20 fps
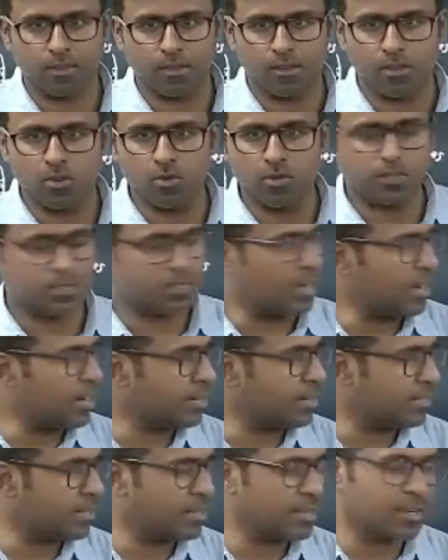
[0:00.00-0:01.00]
You will
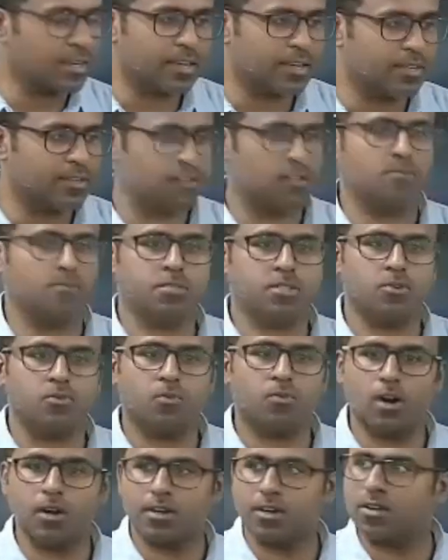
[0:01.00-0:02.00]
start thinking in terms of
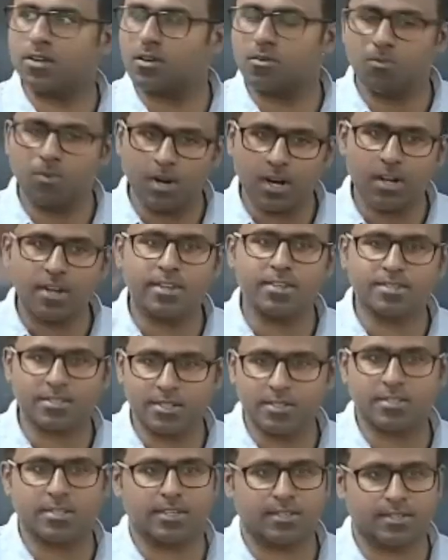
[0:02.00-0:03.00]
what your world is
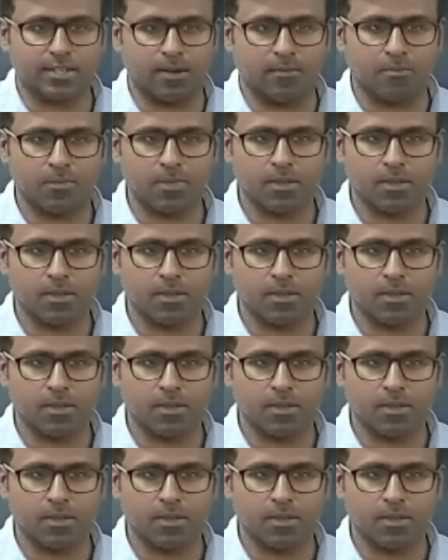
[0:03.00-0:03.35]
this exam.